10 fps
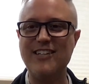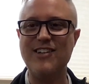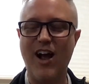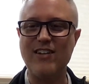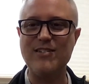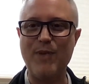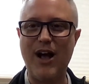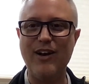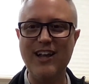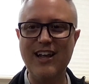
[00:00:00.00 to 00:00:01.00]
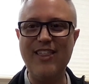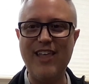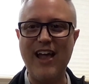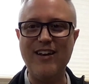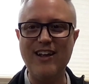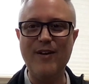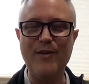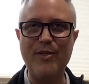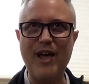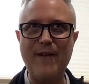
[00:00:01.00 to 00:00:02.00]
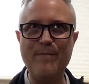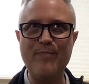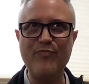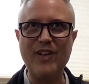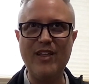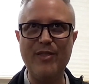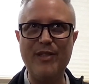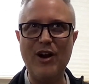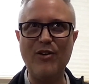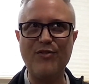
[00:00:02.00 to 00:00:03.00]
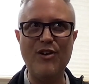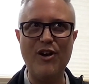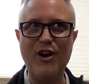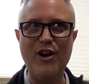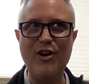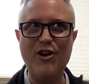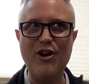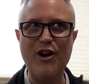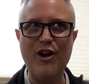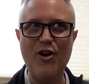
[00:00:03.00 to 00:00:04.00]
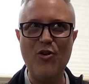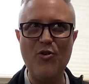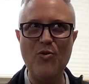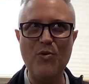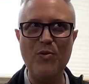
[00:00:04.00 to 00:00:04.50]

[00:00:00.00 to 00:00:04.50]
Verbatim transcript: He talks about that that there's n- no